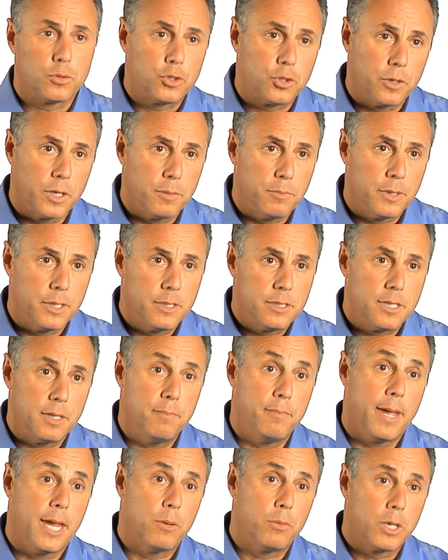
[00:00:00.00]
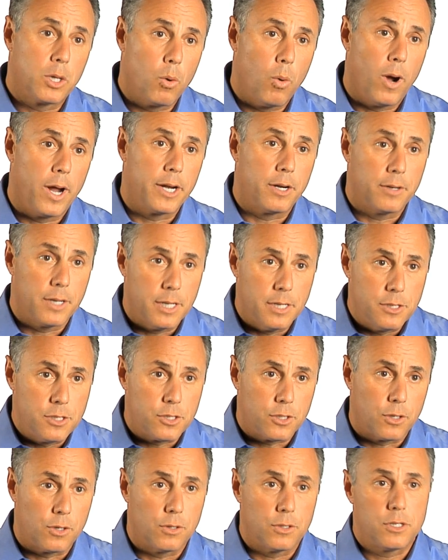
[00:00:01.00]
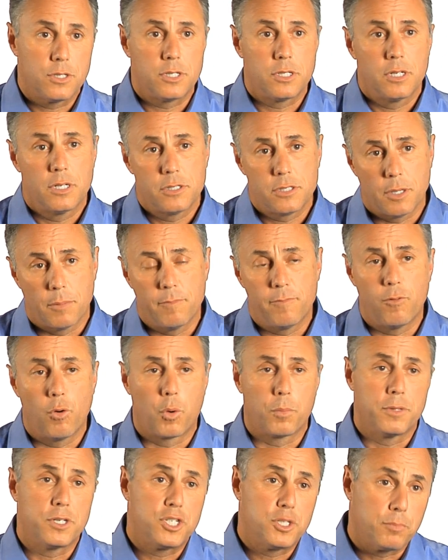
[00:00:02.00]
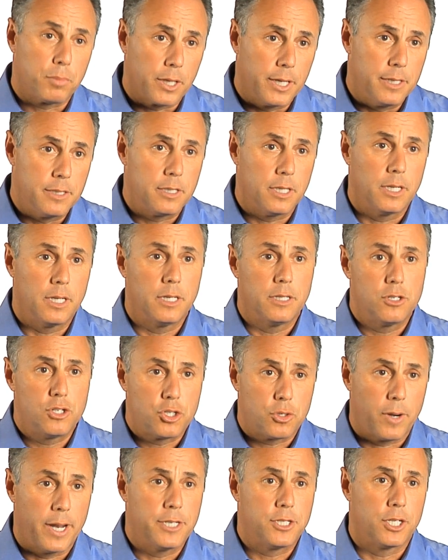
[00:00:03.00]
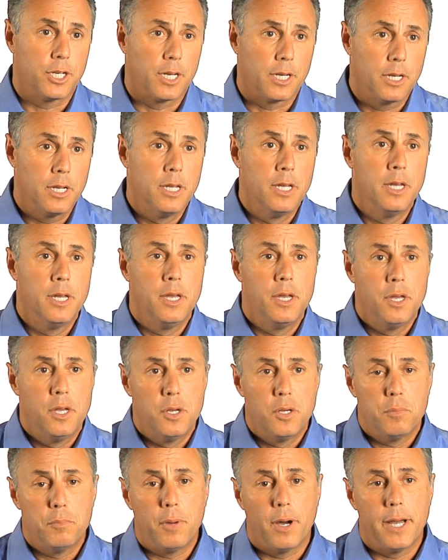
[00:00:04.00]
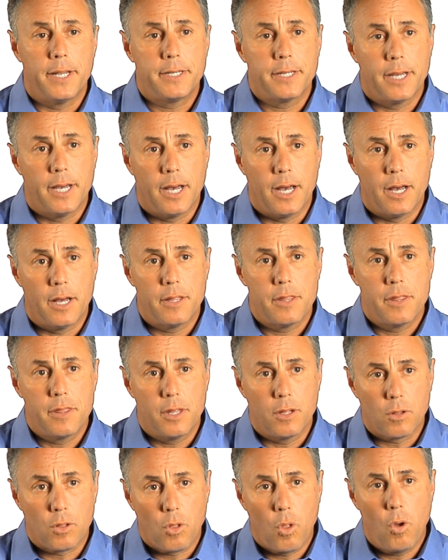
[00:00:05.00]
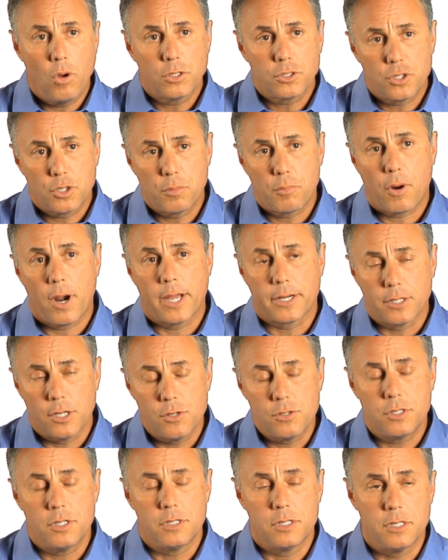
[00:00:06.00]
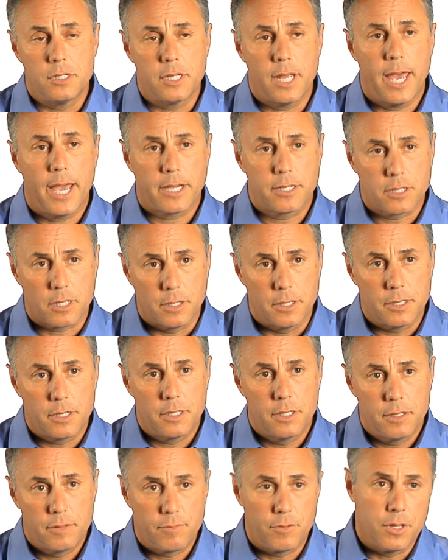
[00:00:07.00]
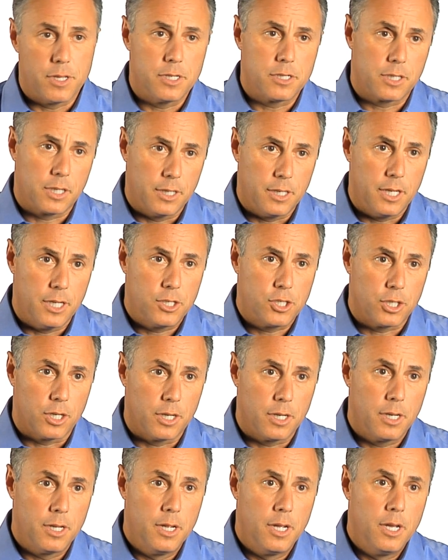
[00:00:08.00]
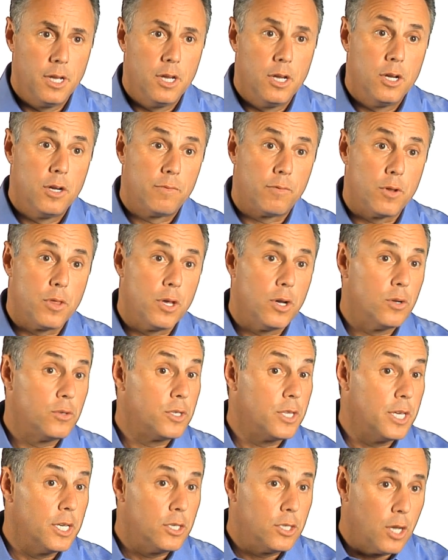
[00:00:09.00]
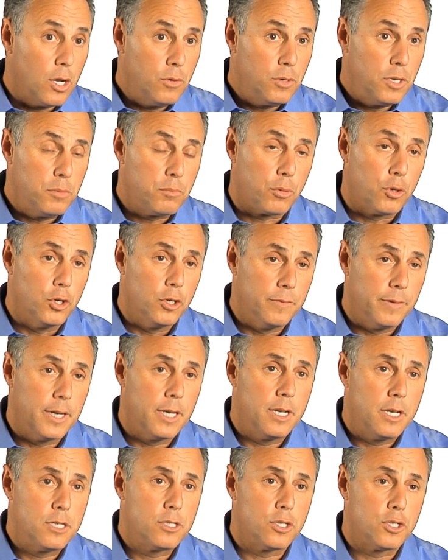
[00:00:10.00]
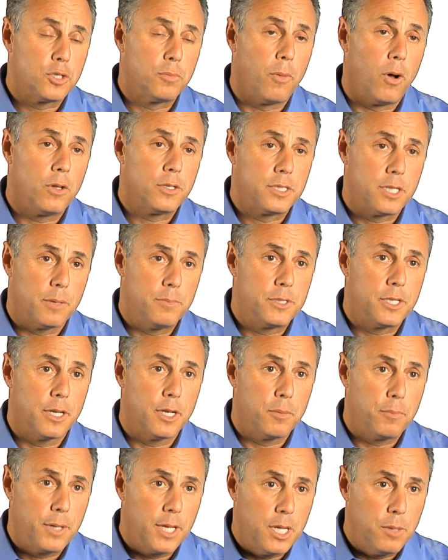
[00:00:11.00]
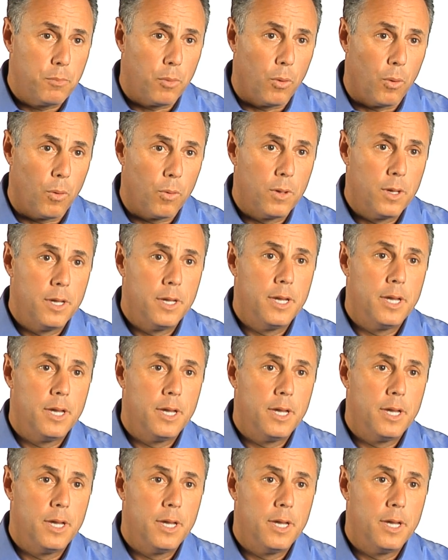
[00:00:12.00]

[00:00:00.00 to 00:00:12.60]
treatments. It may require inserts, some form of splinting, stretching, but the long-term prognosis is excellent for this condition. For those that don't improve, and it is a small subset of people,